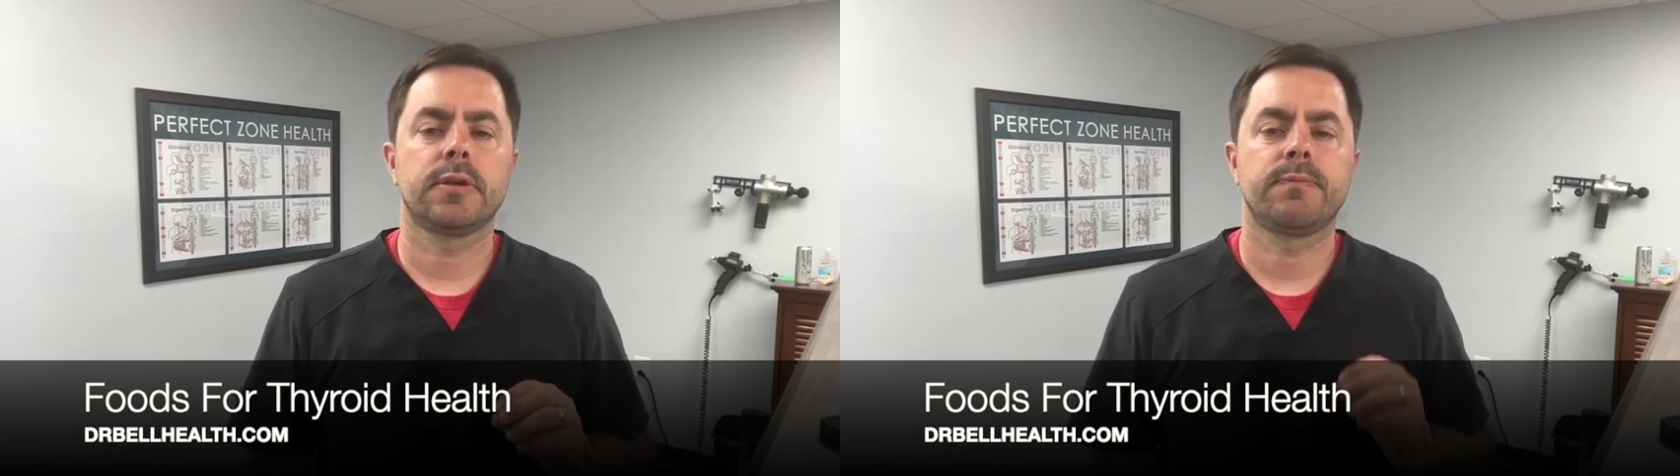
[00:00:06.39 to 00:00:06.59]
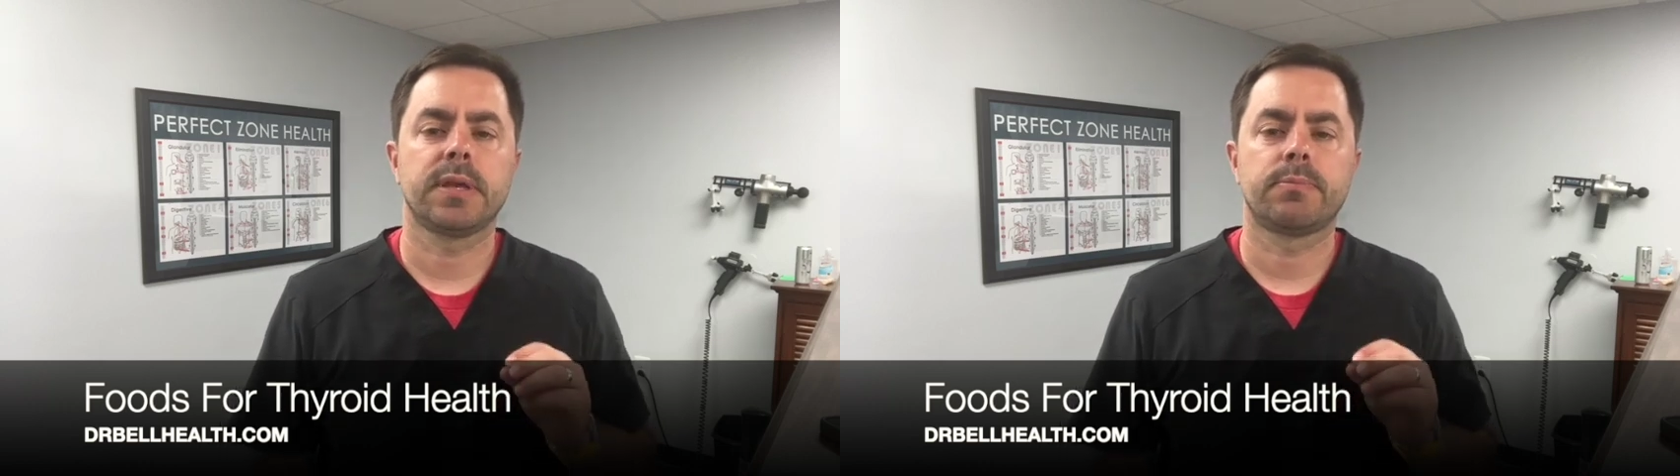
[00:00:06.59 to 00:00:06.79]

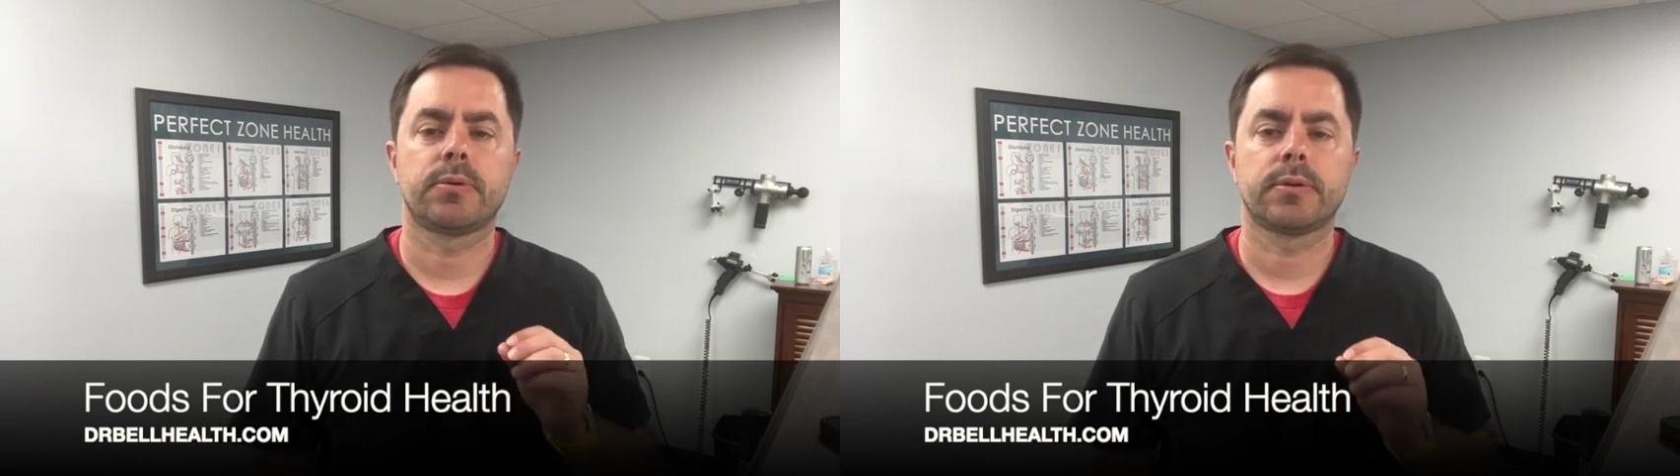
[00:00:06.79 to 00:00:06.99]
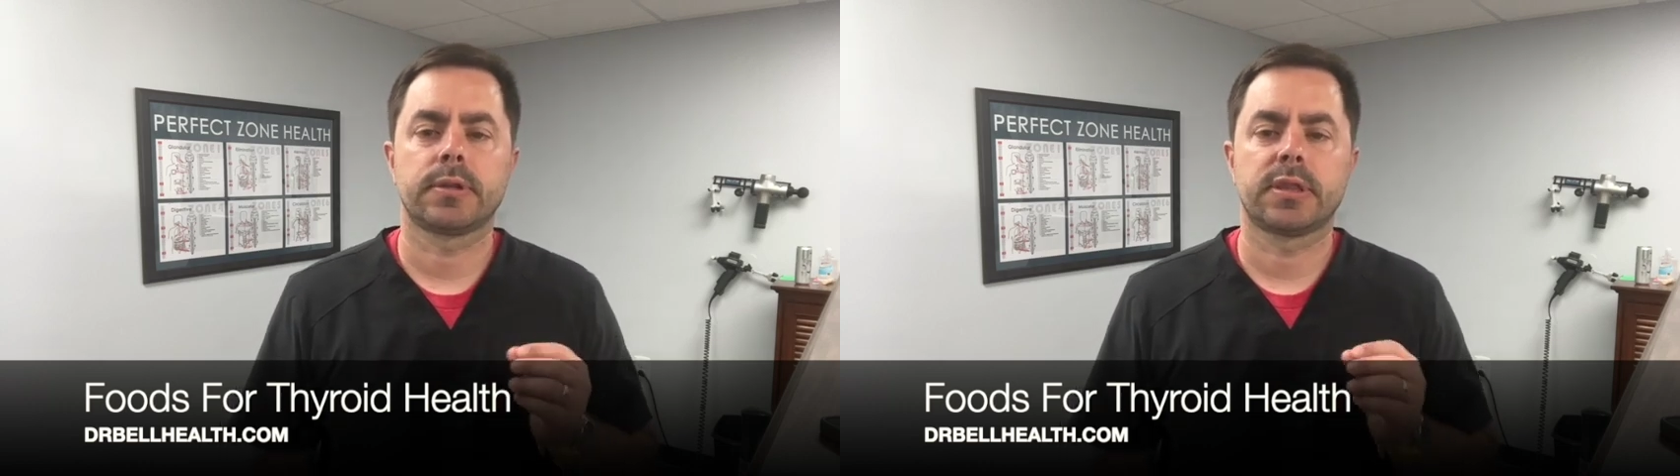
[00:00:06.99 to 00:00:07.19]
of
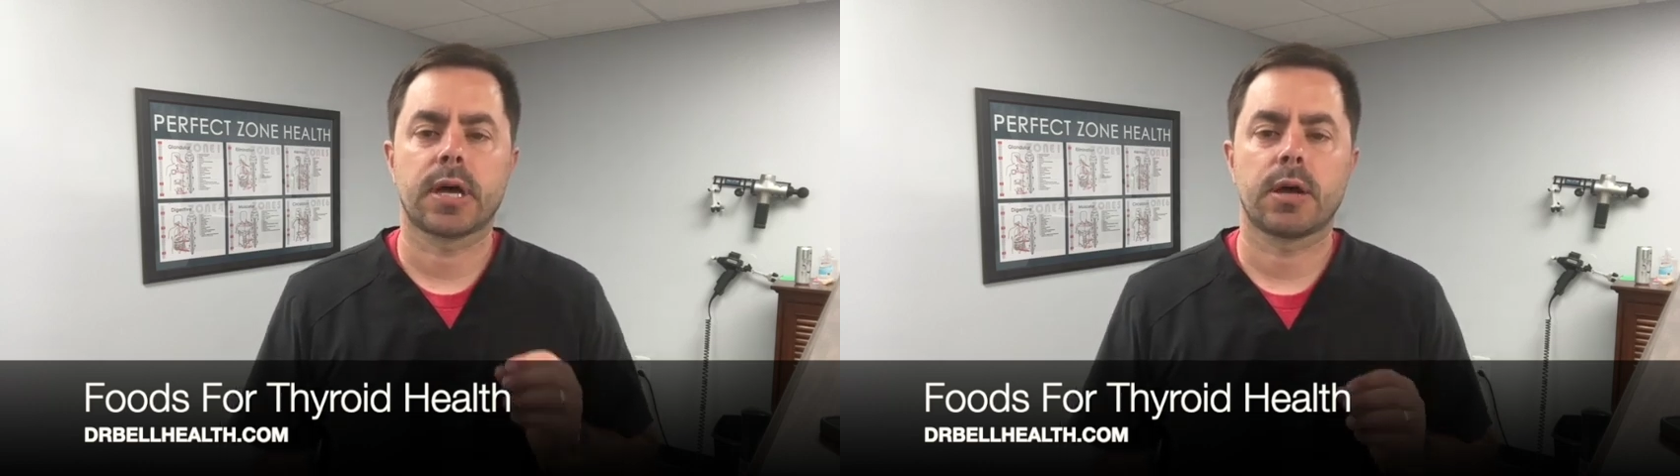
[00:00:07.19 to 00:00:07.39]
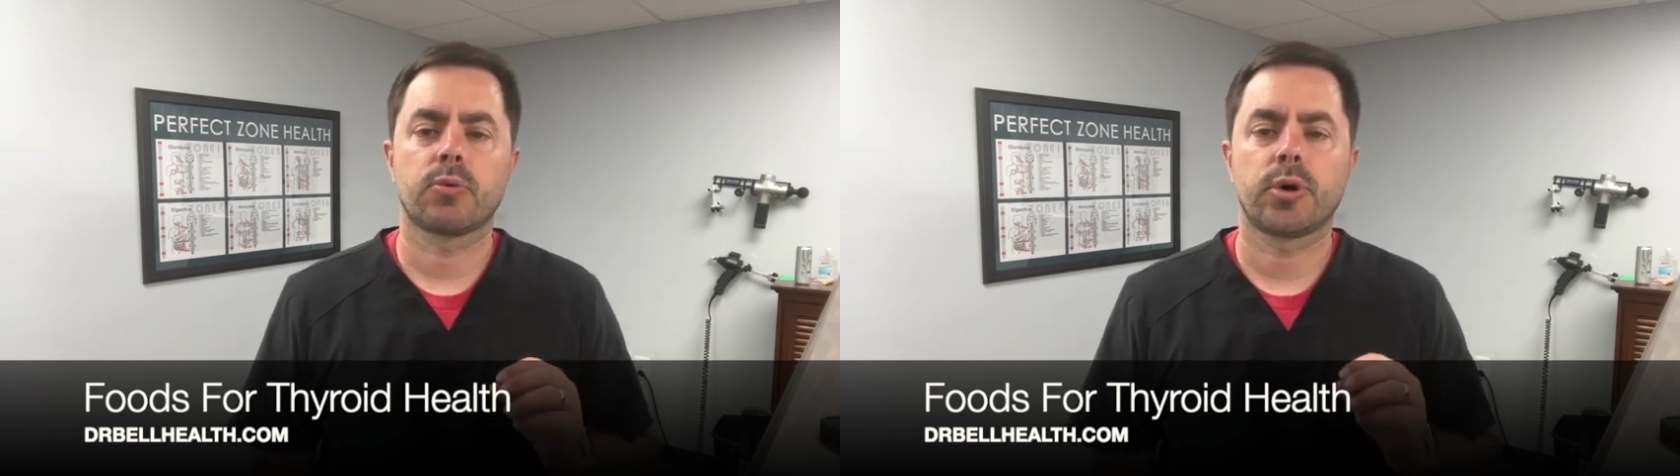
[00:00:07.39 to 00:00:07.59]
people
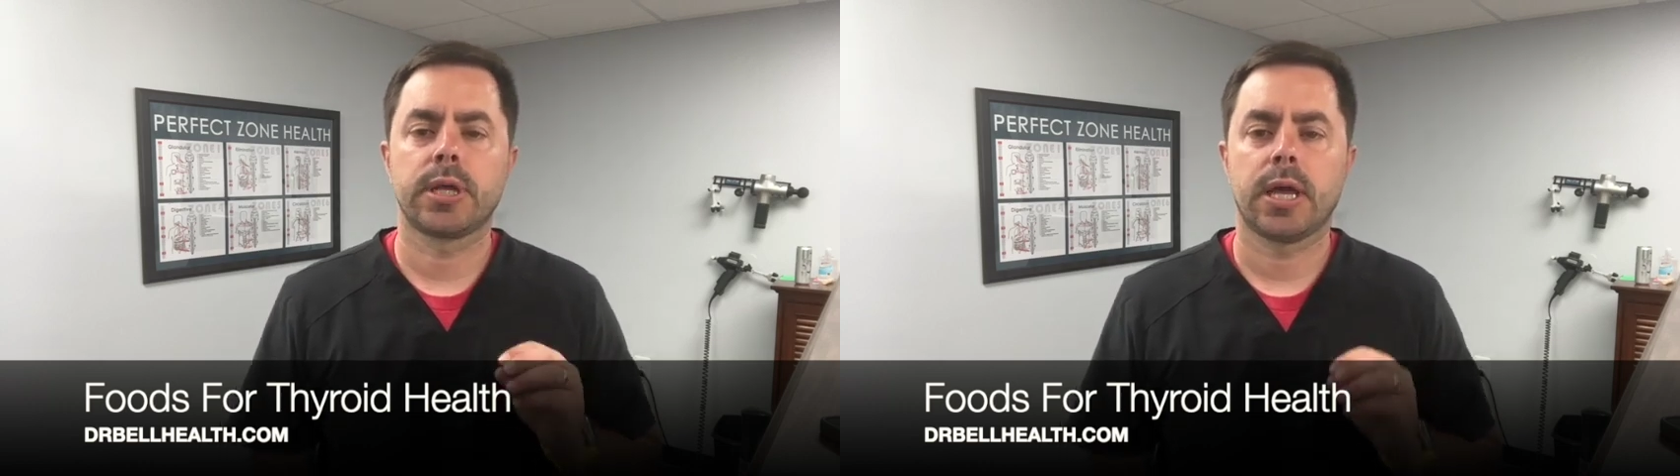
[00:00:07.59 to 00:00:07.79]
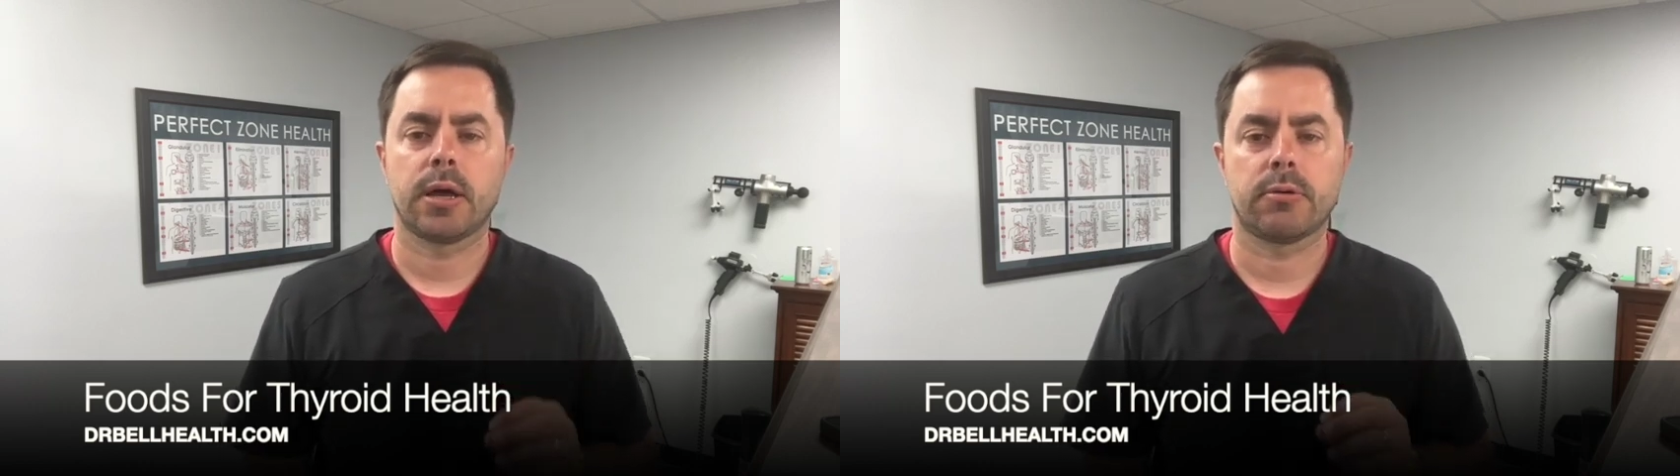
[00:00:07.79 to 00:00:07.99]

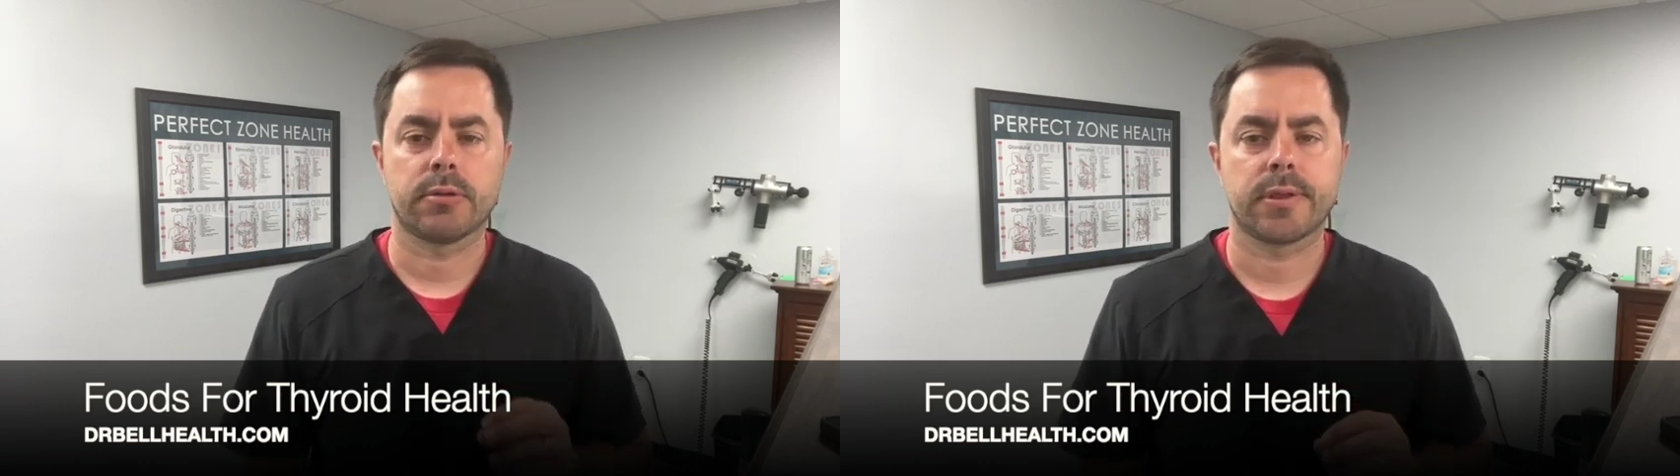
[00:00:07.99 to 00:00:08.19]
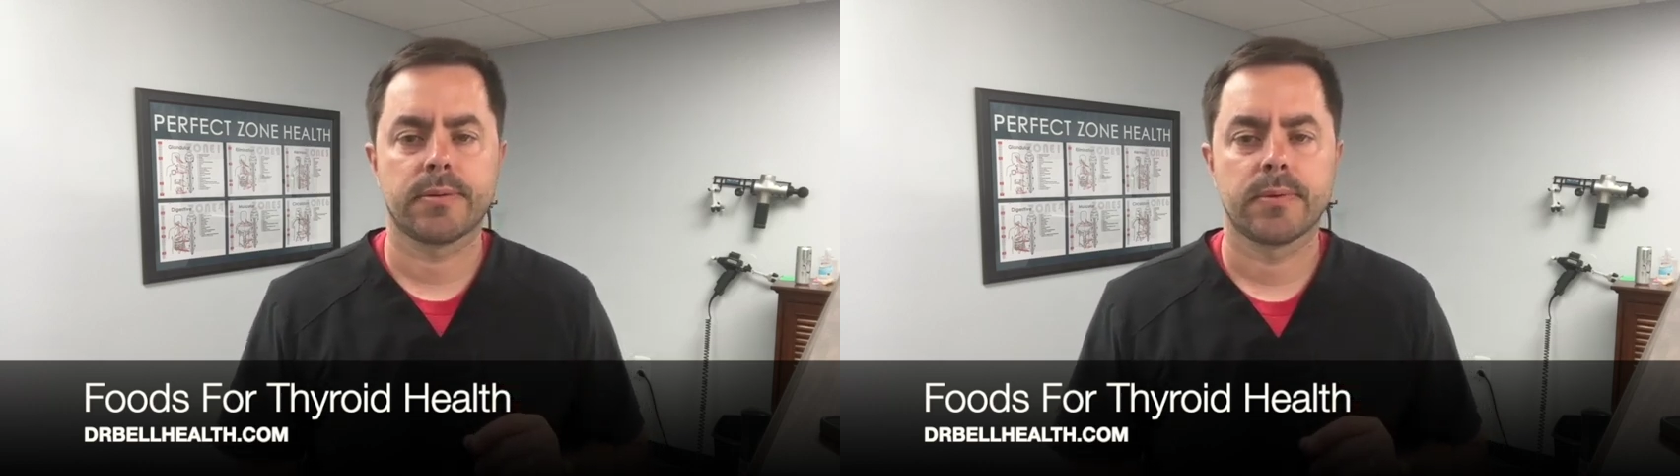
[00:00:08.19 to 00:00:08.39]
thyroid
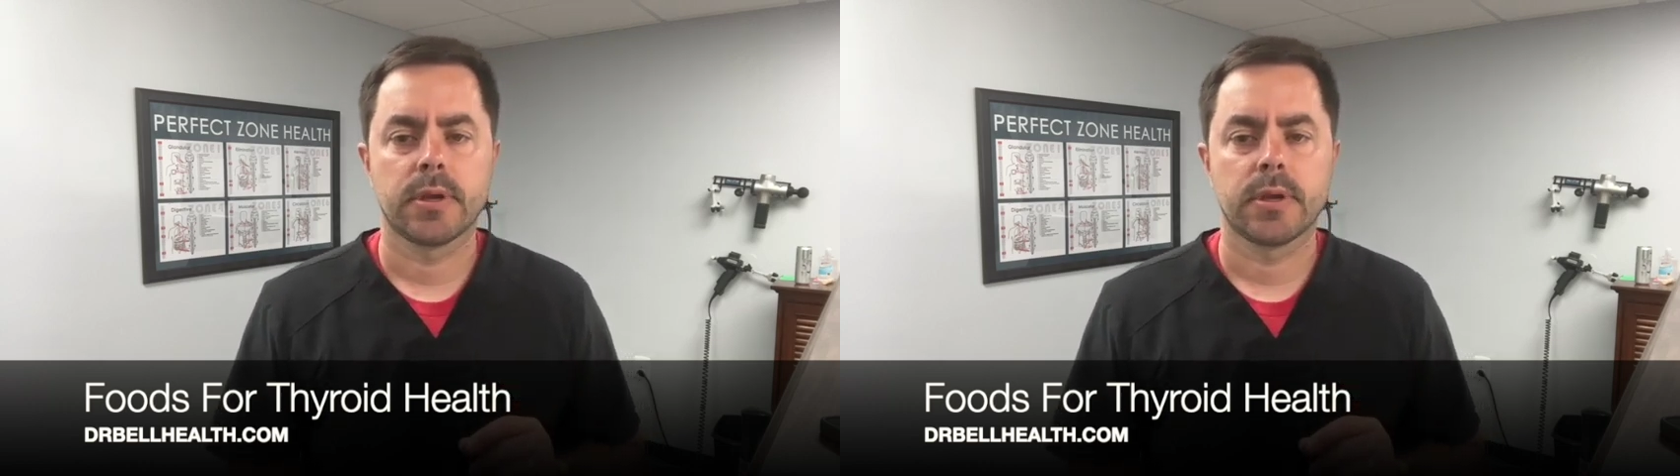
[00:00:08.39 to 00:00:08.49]
health.